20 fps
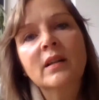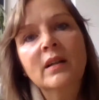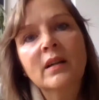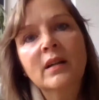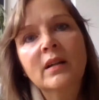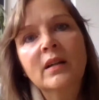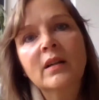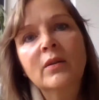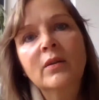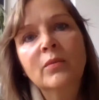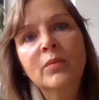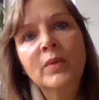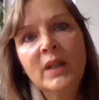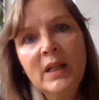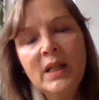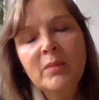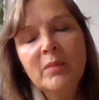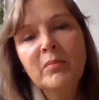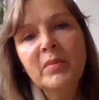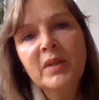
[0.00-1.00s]

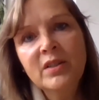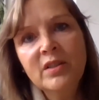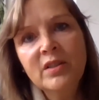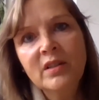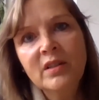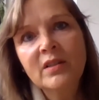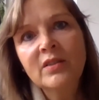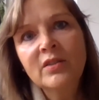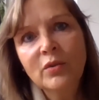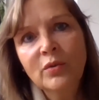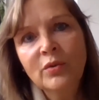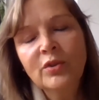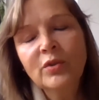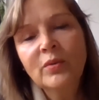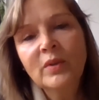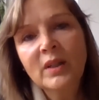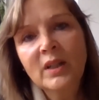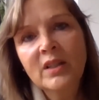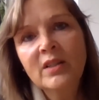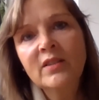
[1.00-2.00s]
really ambitious
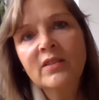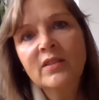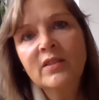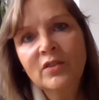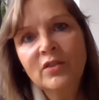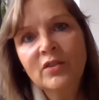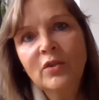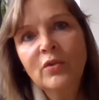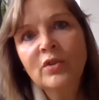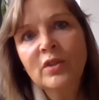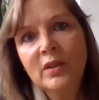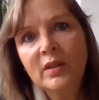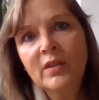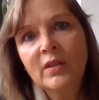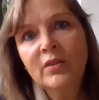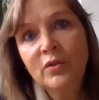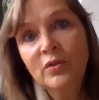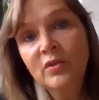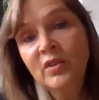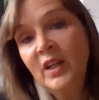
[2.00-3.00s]
also in its
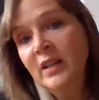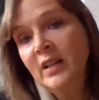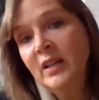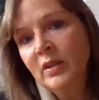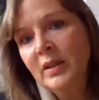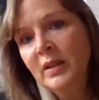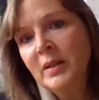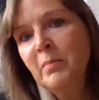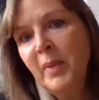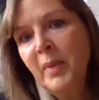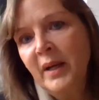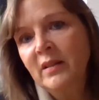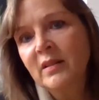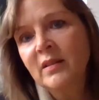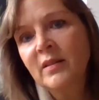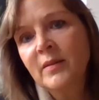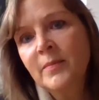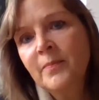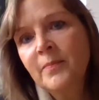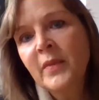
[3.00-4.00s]
societal
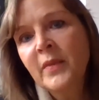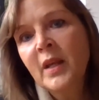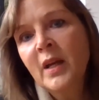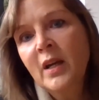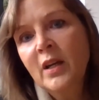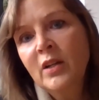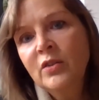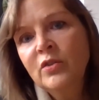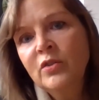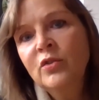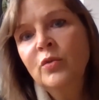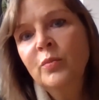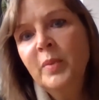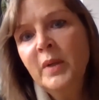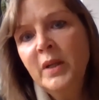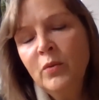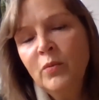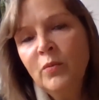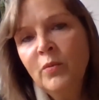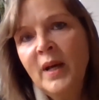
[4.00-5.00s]
impact, to
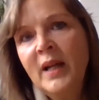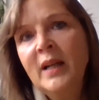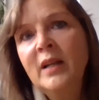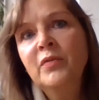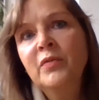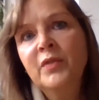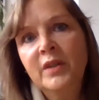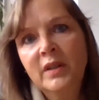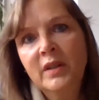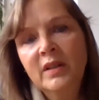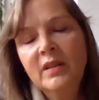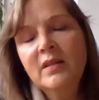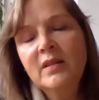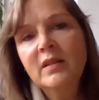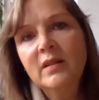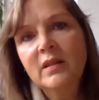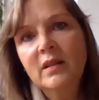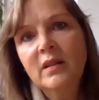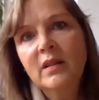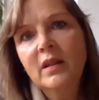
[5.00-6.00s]
be relevant
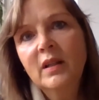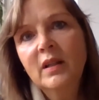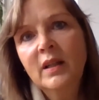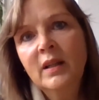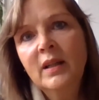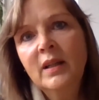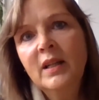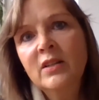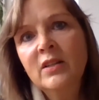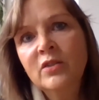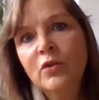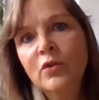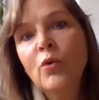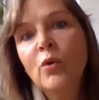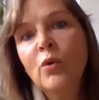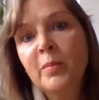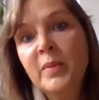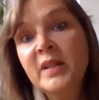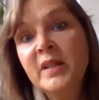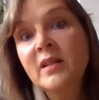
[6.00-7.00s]
in its
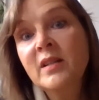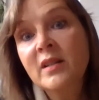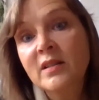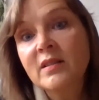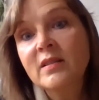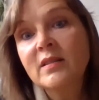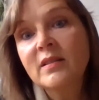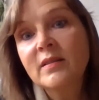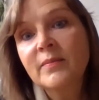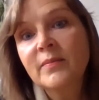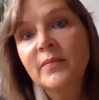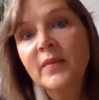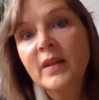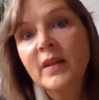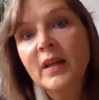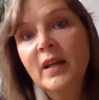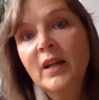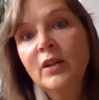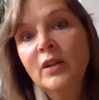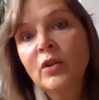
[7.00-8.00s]
core business,
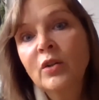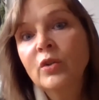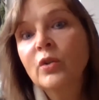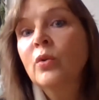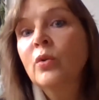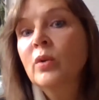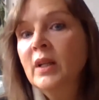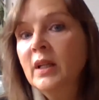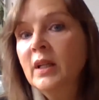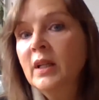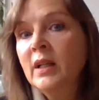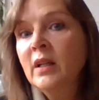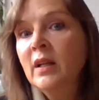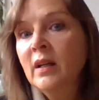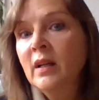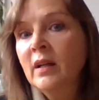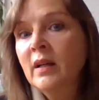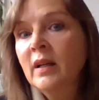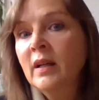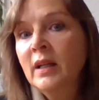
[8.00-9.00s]
not only
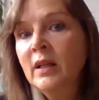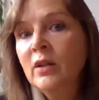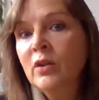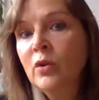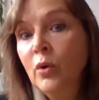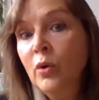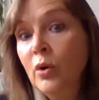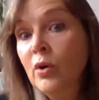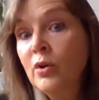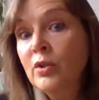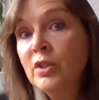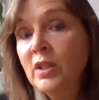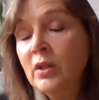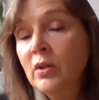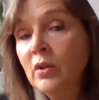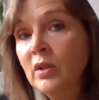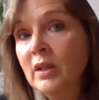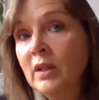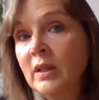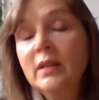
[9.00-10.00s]

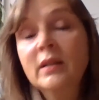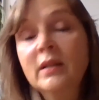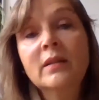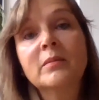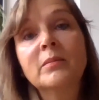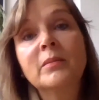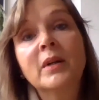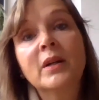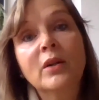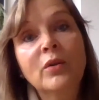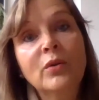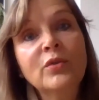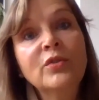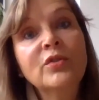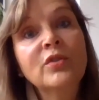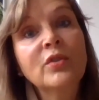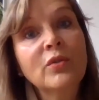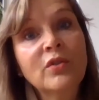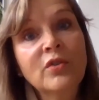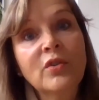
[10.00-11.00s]
ecologically, but
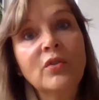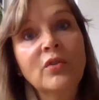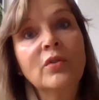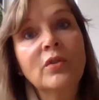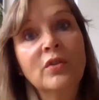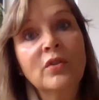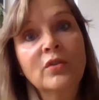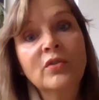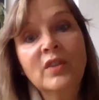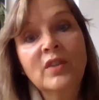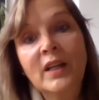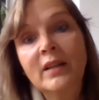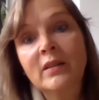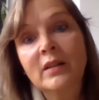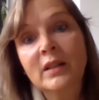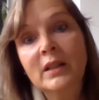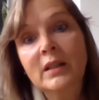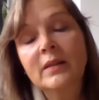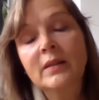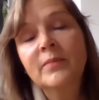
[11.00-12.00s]
also
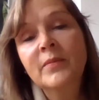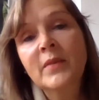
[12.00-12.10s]
societally.